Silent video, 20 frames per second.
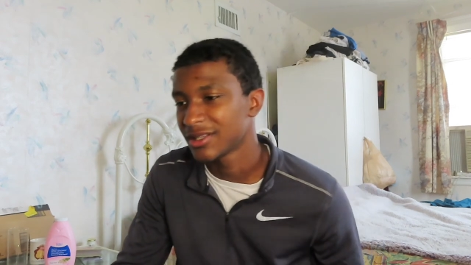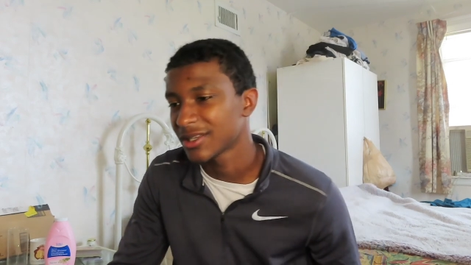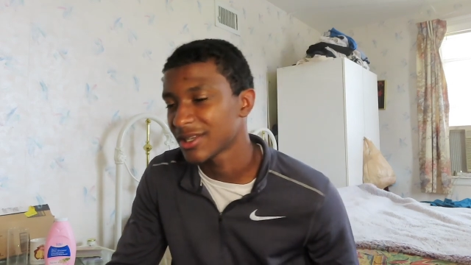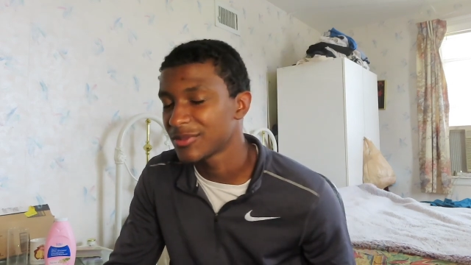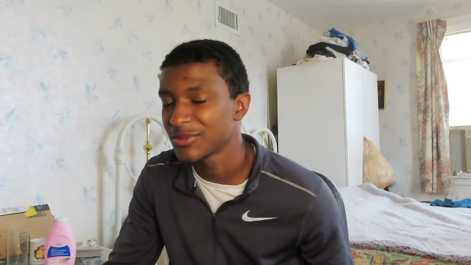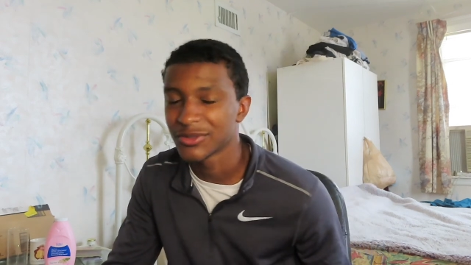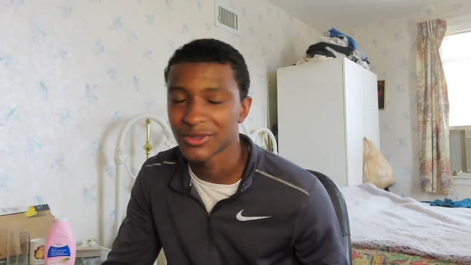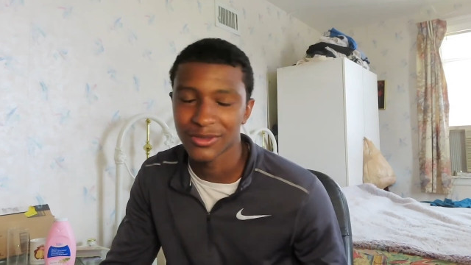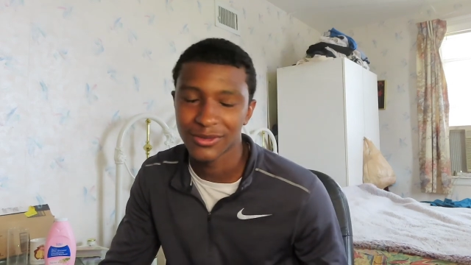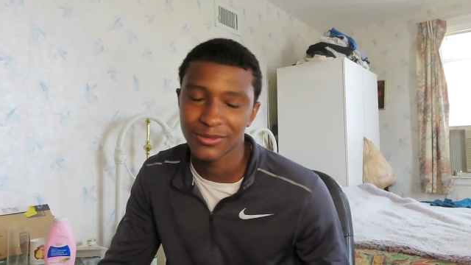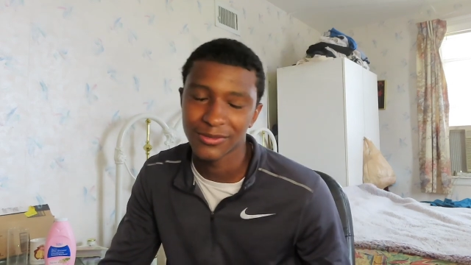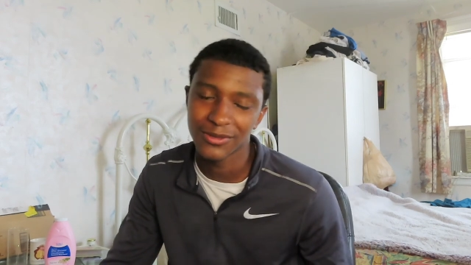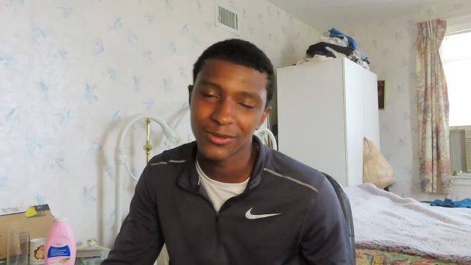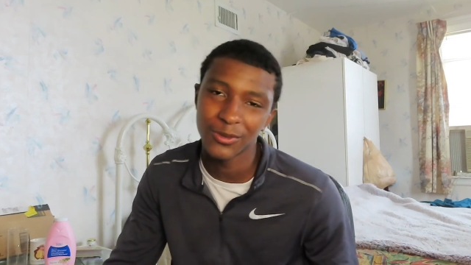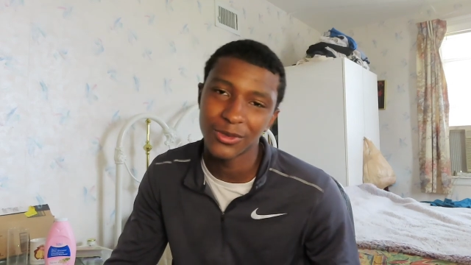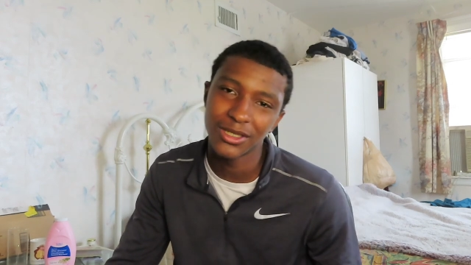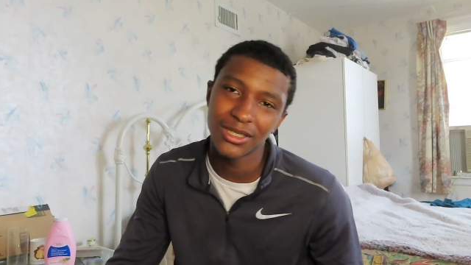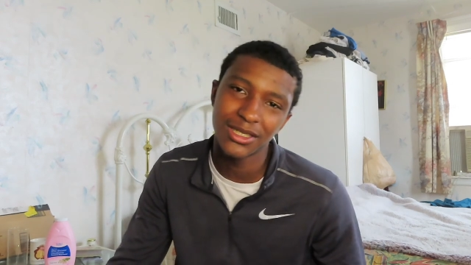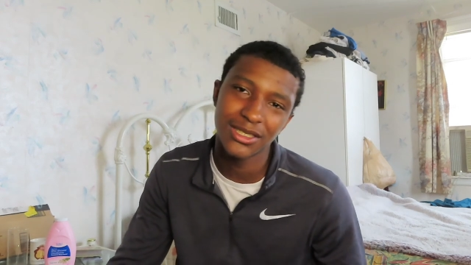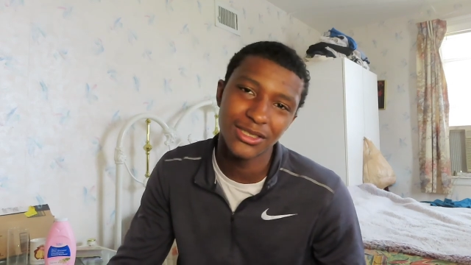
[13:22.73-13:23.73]
Come on.
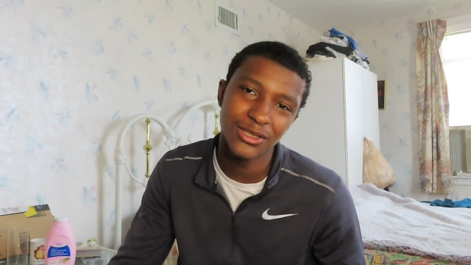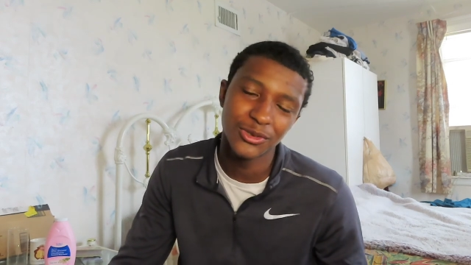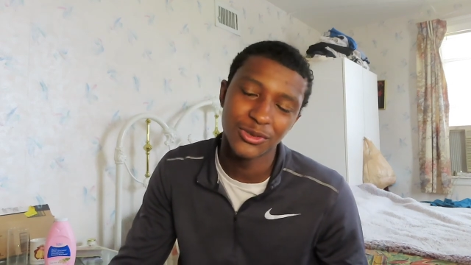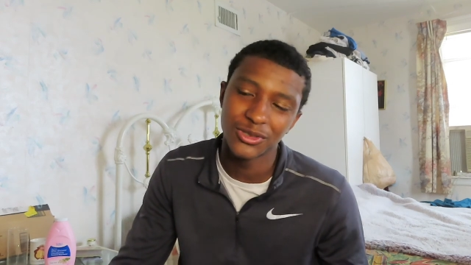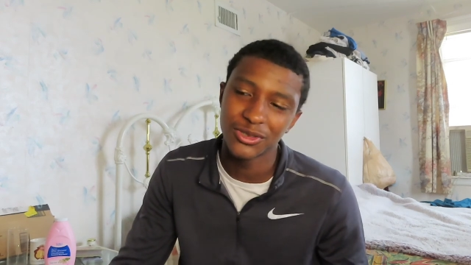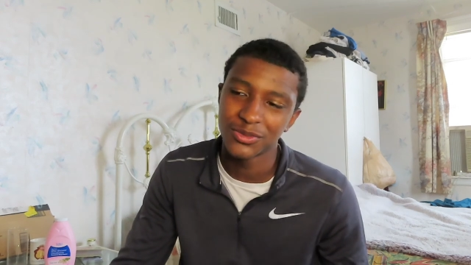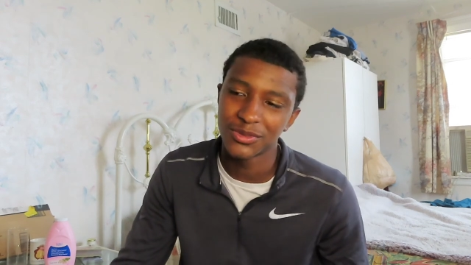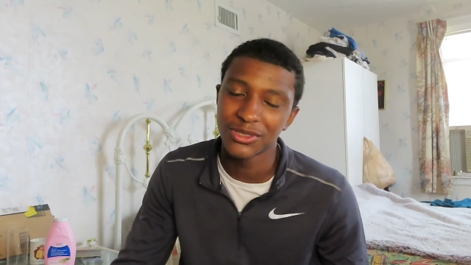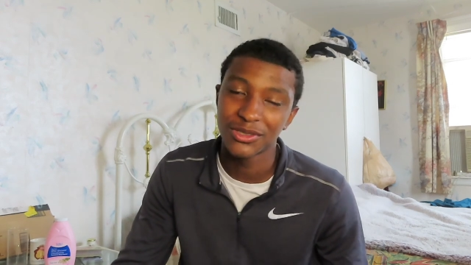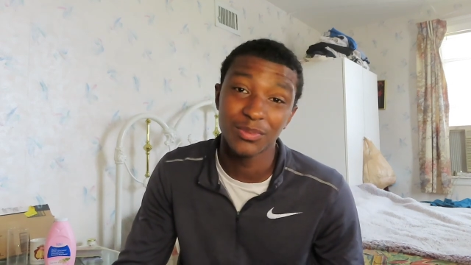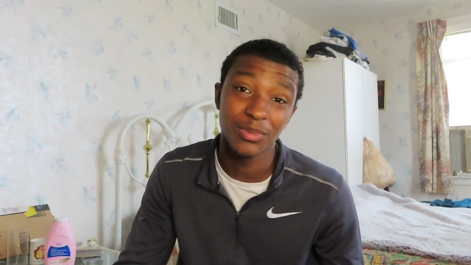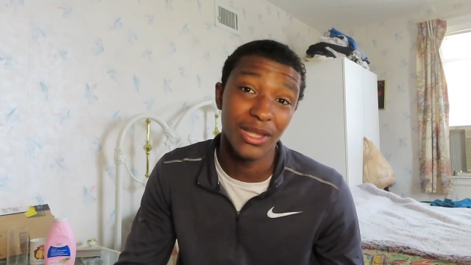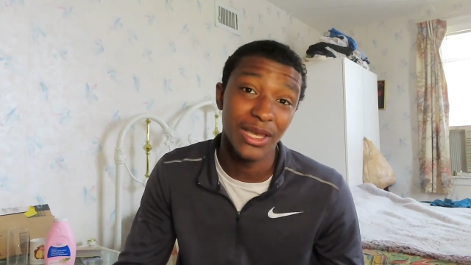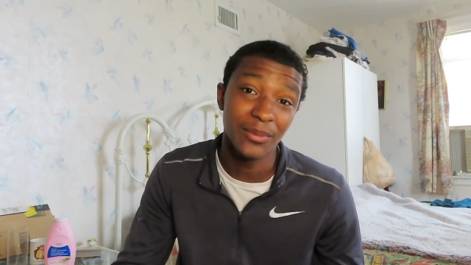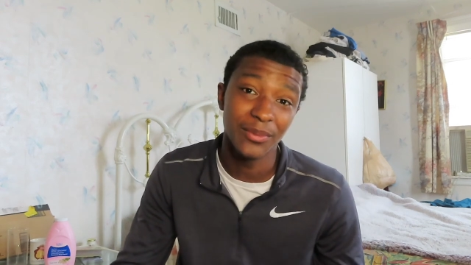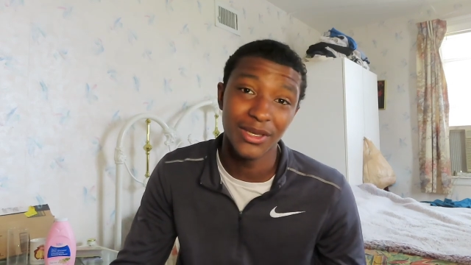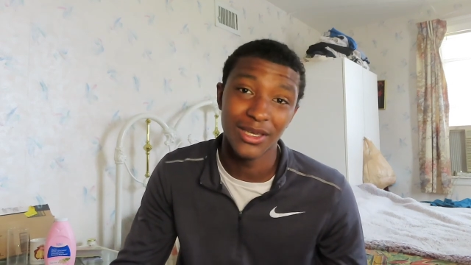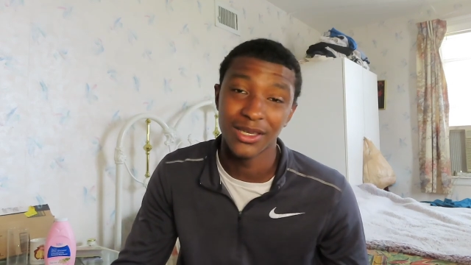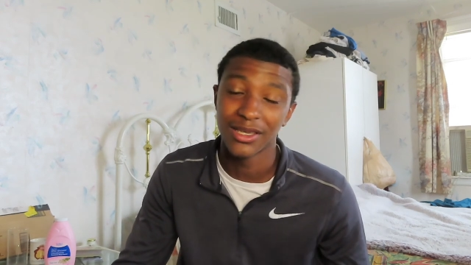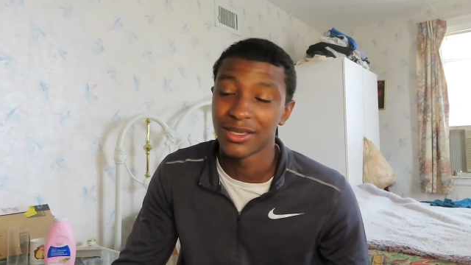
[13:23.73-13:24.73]
One of these YouTubers
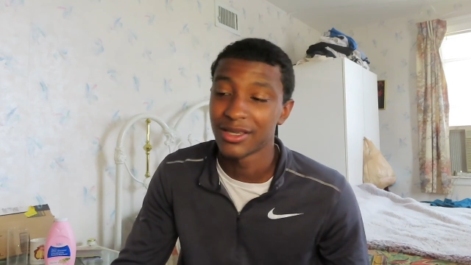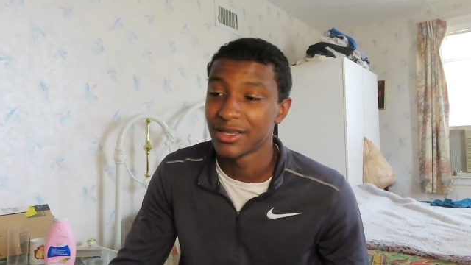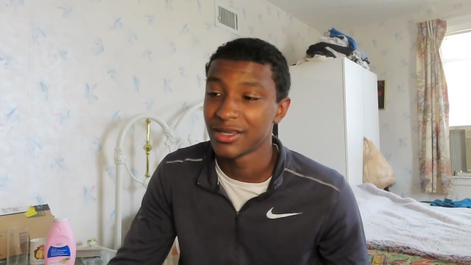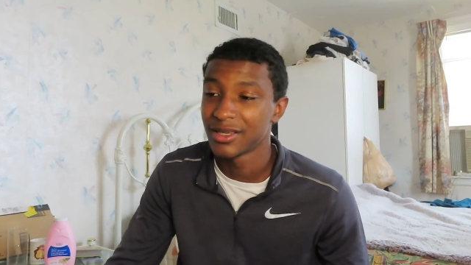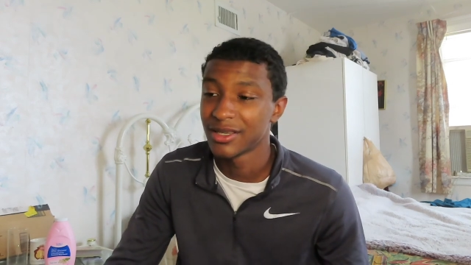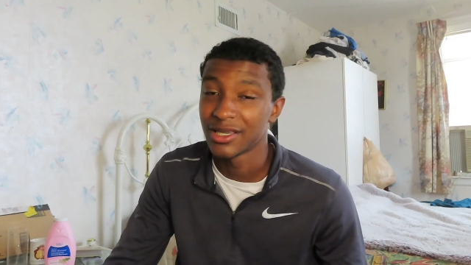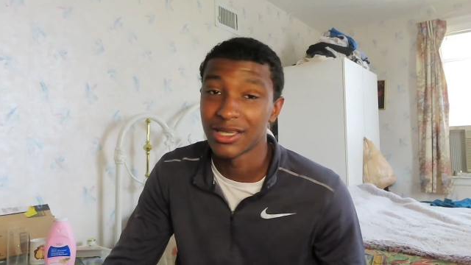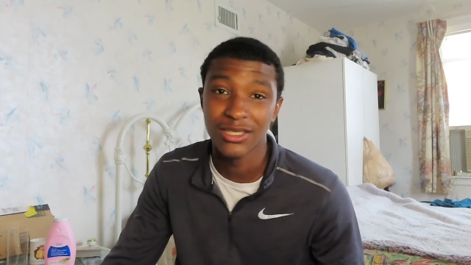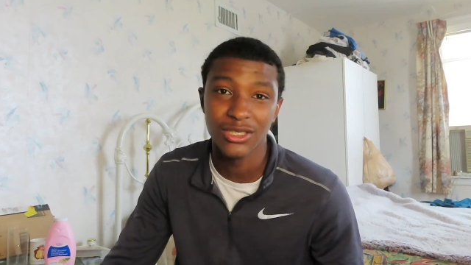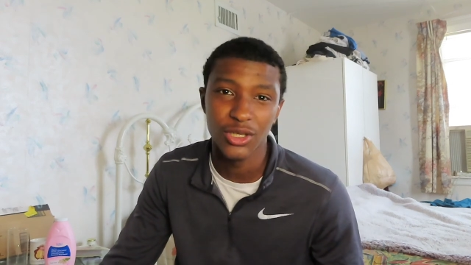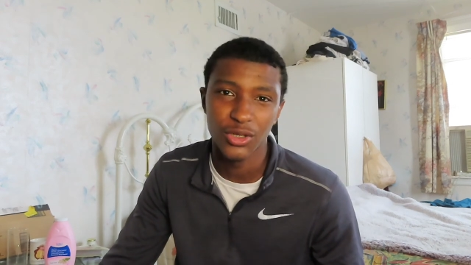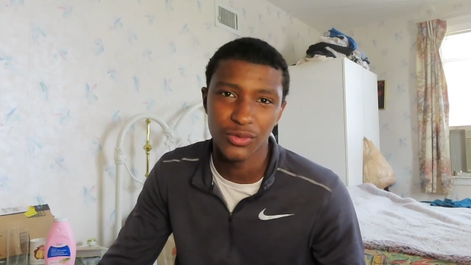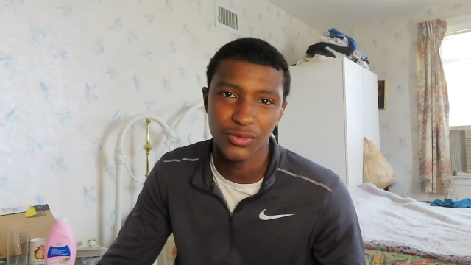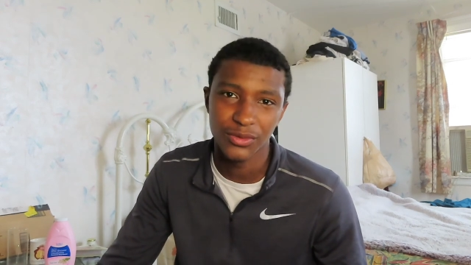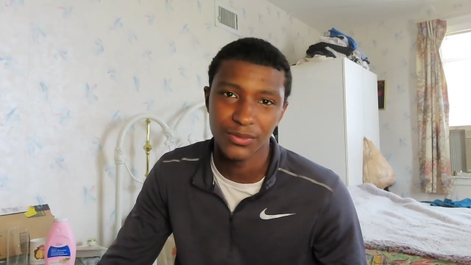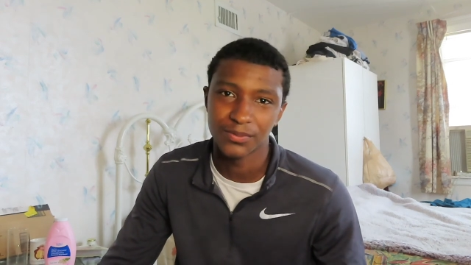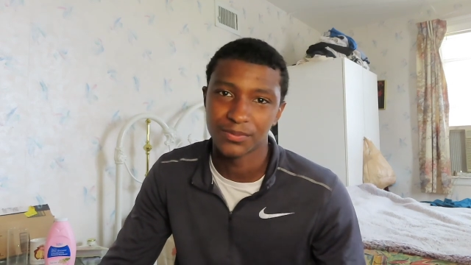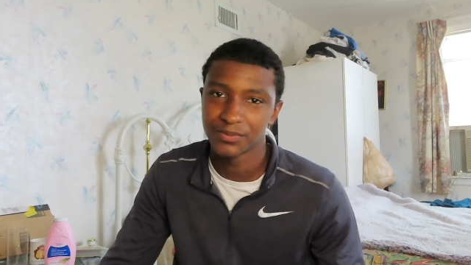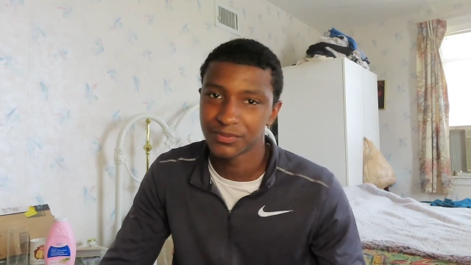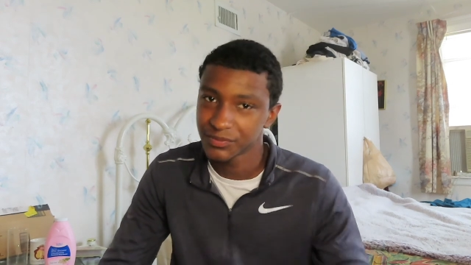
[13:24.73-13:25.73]
play me. It's over.